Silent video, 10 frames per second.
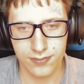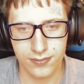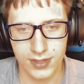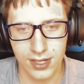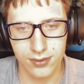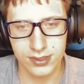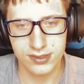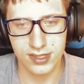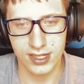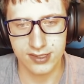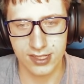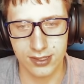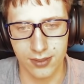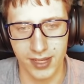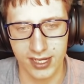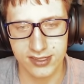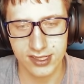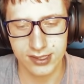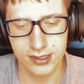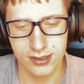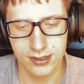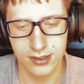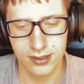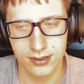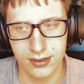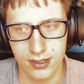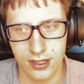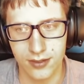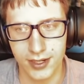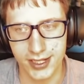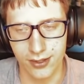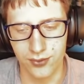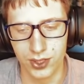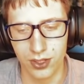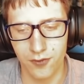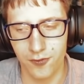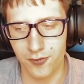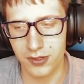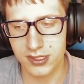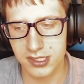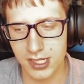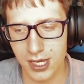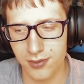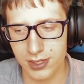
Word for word: That was anticlimactic. Alright, Wolf is now in